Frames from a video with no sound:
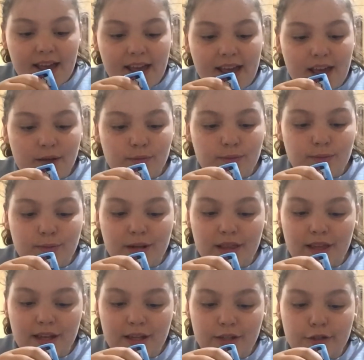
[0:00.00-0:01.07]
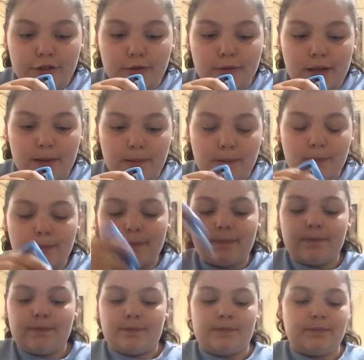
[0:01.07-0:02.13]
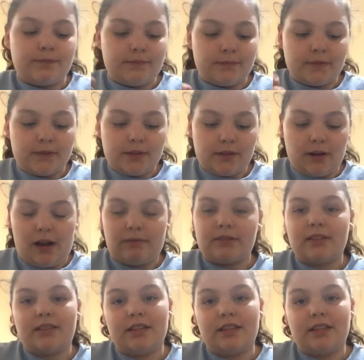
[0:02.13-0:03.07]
and really enjoy the craft.